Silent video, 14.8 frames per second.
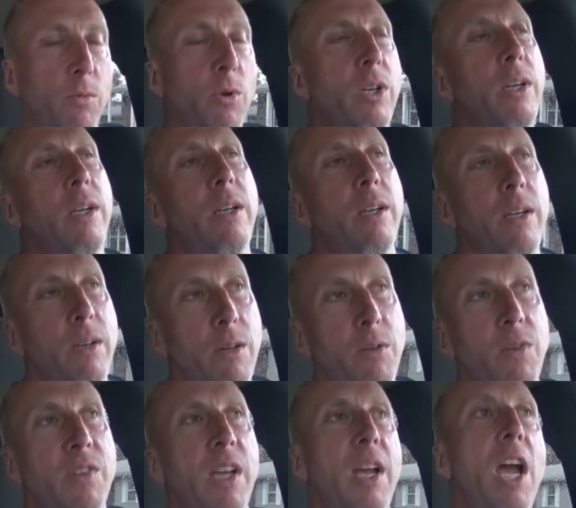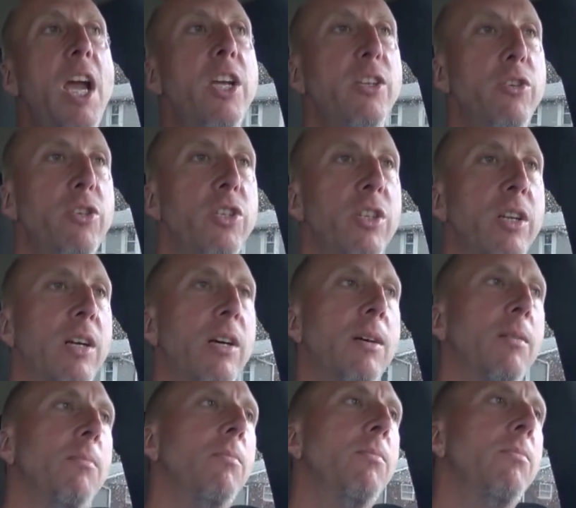well, you, you say, hey, you should
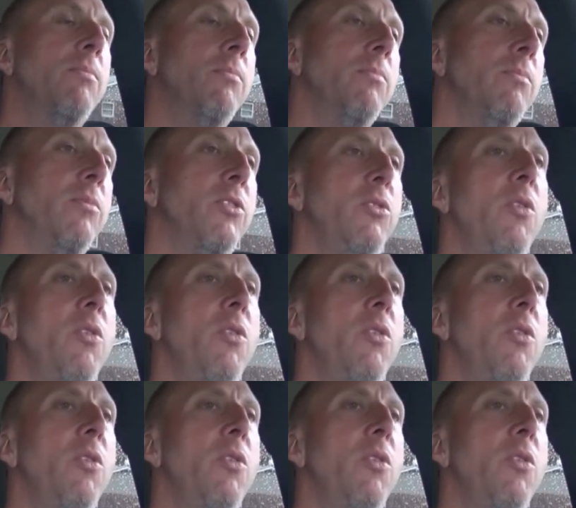um,